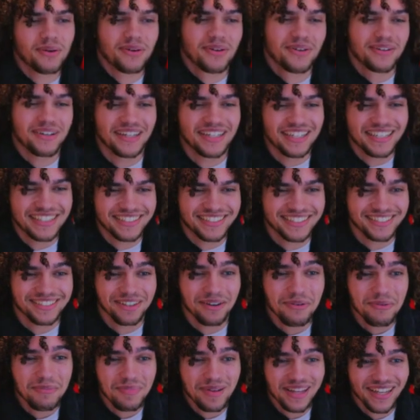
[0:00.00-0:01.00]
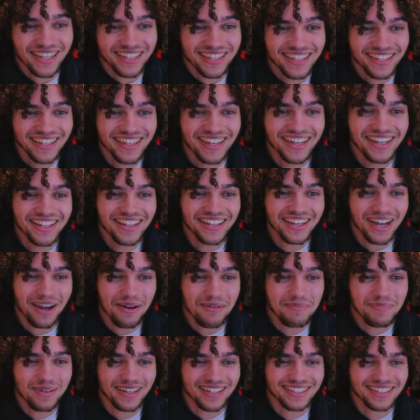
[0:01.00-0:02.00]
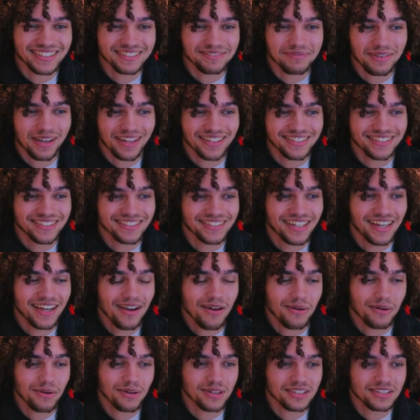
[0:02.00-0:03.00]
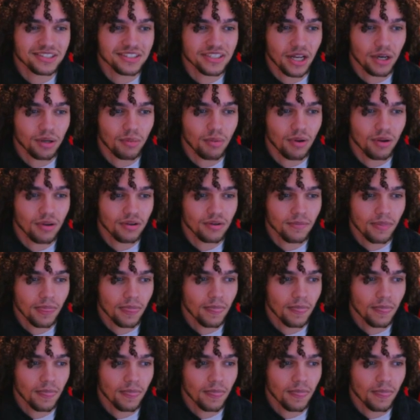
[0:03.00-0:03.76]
It's so big. Look how big this man is. We're gonna Shadow Ball.